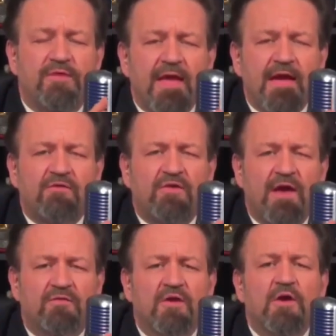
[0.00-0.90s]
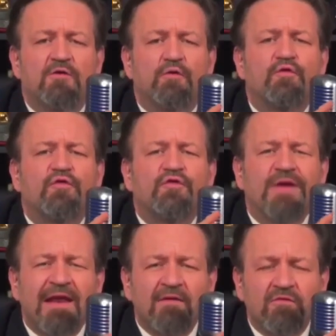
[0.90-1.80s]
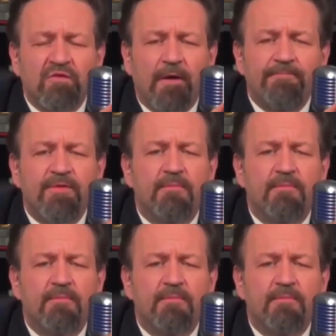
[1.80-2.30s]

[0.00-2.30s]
DHS to censor